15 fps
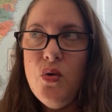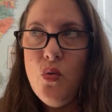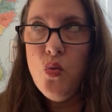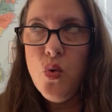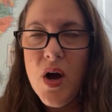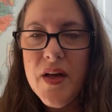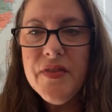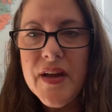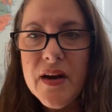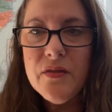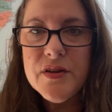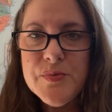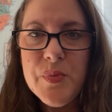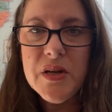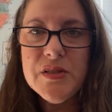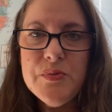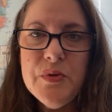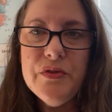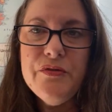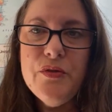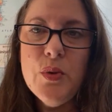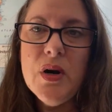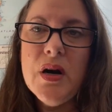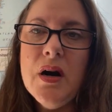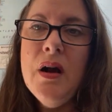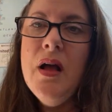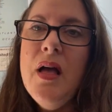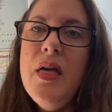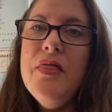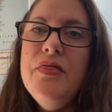what they're responsible for,
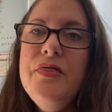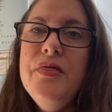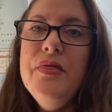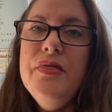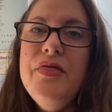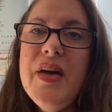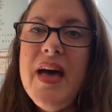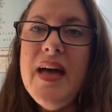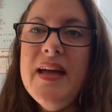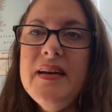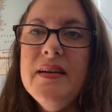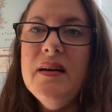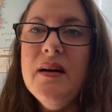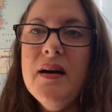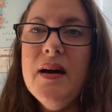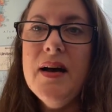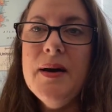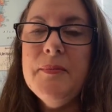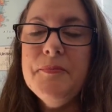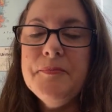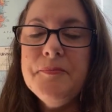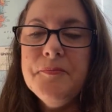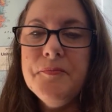then I